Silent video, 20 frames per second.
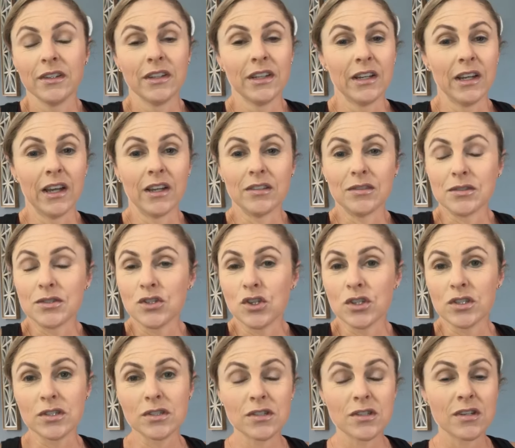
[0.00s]
and
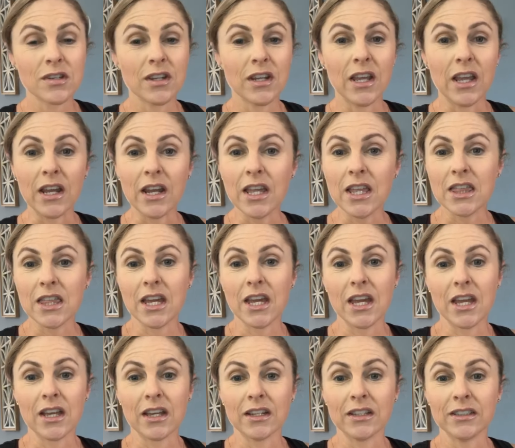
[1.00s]
just
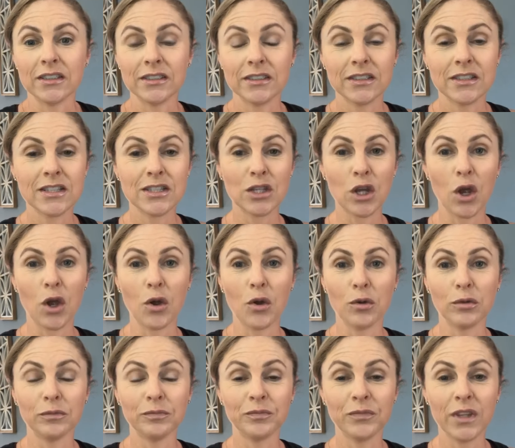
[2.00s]
anything.
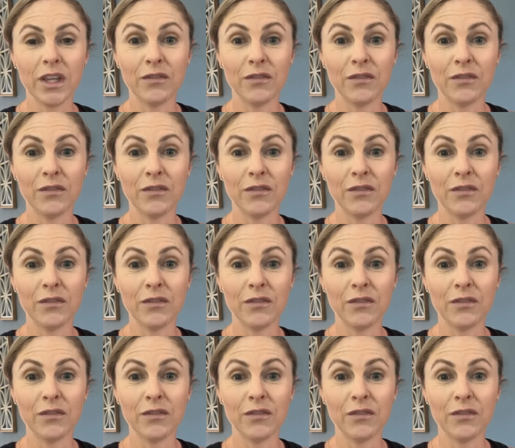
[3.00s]
So if